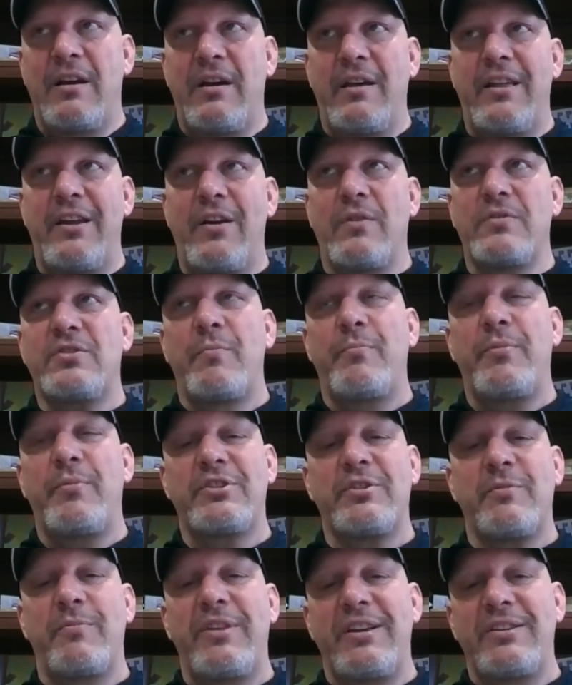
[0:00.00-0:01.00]
They also put
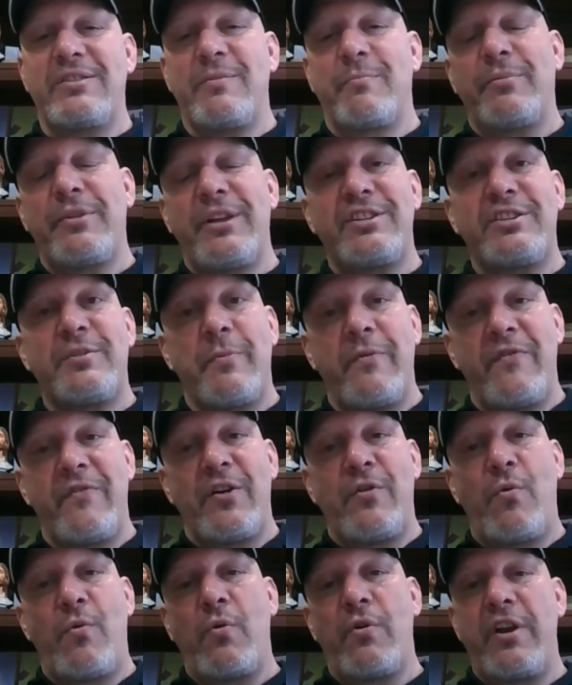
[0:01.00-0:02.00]
some things in place to
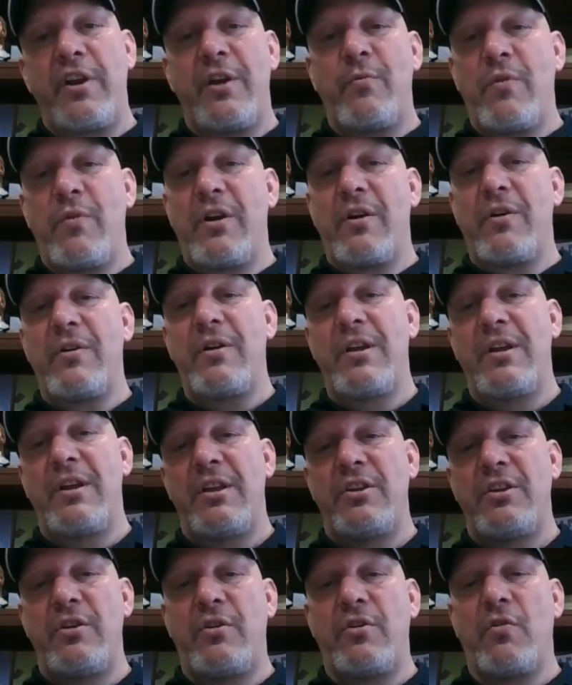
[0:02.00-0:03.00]
prevent hoarding, where
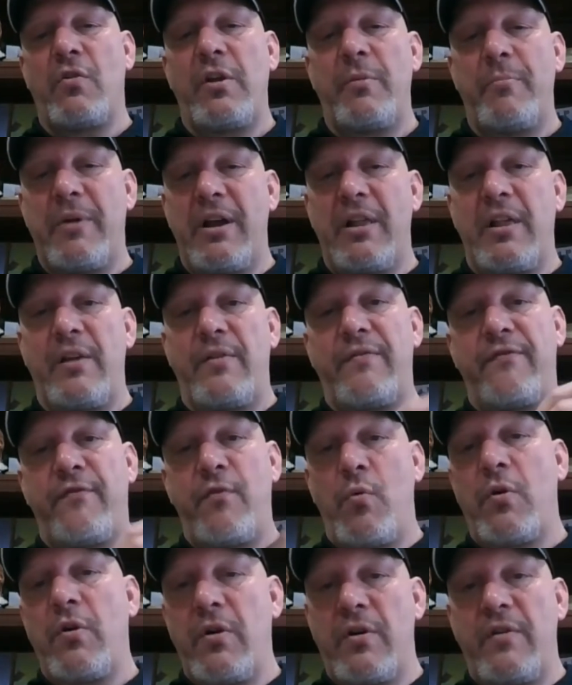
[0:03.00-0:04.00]
you can only buy like
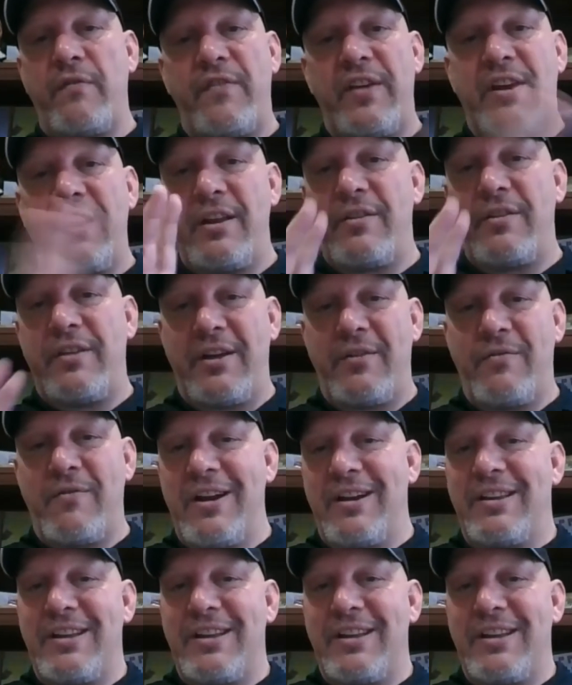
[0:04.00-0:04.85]
4 of anything, right?